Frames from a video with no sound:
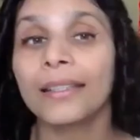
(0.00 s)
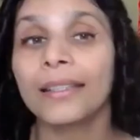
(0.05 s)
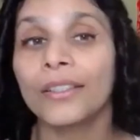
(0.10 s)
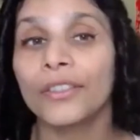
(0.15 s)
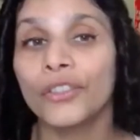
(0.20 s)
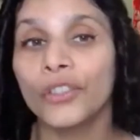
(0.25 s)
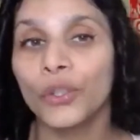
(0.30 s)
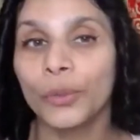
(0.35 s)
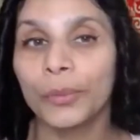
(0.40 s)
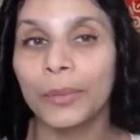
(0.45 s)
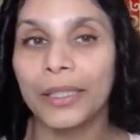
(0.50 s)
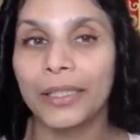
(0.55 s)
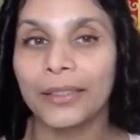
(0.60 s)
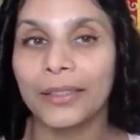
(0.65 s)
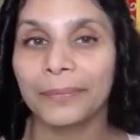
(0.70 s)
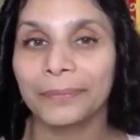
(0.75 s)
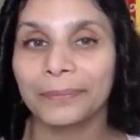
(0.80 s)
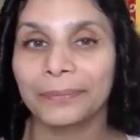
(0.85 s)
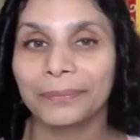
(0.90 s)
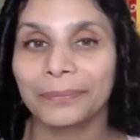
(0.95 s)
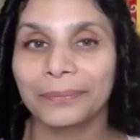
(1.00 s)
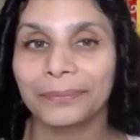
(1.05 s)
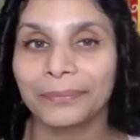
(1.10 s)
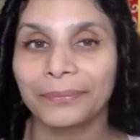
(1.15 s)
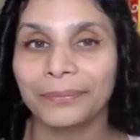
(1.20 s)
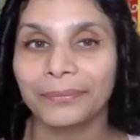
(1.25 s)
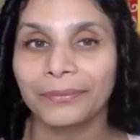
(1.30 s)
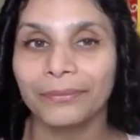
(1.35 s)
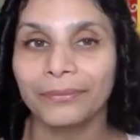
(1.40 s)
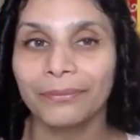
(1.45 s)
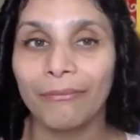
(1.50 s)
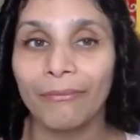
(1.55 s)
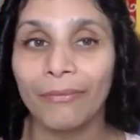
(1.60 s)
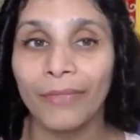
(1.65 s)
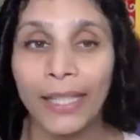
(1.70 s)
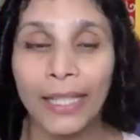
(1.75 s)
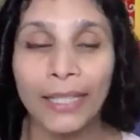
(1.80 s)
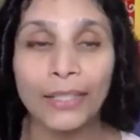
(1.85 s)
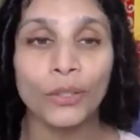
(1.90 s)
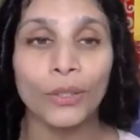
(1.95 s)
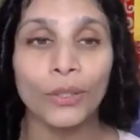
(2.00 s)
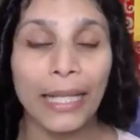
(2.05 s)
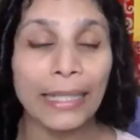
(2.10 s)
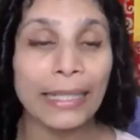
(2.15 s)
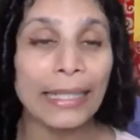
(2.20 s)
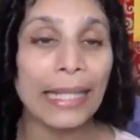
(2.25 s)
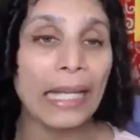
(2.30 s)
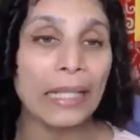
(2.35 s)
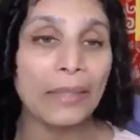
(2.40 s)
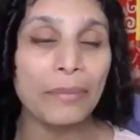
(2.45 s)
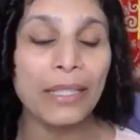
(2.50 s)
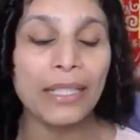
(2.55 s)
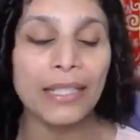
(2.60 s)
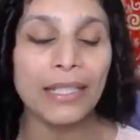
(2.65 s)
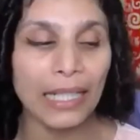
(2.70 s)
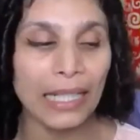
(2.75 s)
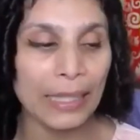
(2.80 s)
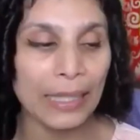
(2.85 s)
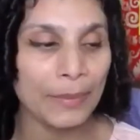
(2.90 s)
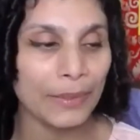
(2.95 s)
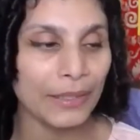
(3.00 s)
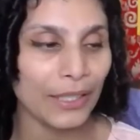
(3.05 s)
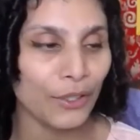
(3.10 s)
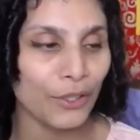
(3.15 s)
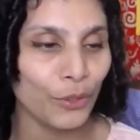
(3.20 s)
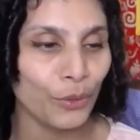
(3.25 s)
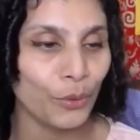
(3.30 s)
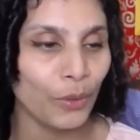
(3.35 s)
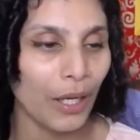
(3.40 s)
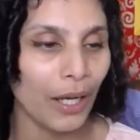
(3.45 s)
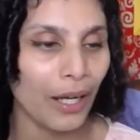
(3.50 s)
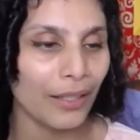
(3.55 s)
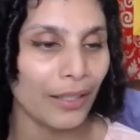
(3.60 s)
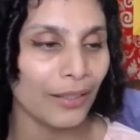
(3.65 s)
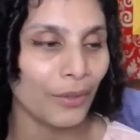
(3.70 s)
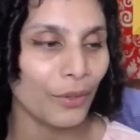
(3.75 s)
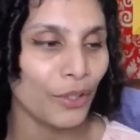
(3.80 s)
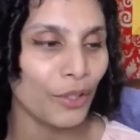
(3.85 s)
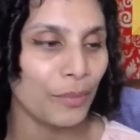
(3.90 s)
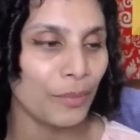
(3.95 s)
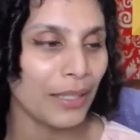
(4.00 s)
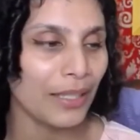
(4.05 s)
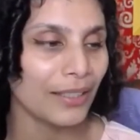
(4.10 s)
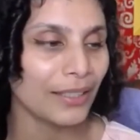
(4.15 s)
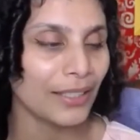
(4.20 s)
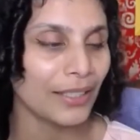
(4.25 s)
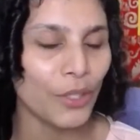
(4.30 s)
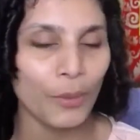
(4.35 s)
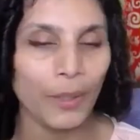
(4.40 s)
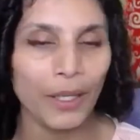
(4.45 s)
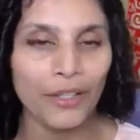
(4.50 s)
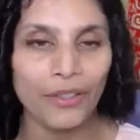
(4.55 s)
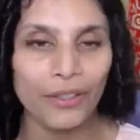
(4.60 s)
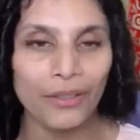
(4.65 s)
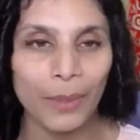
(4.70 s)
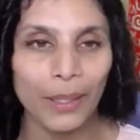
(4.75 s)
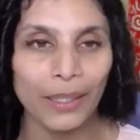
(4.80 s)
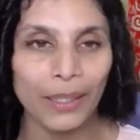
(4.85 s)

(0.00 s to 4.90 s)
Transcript: consume it. Yeah, so there can be times that you are going to be in a situation where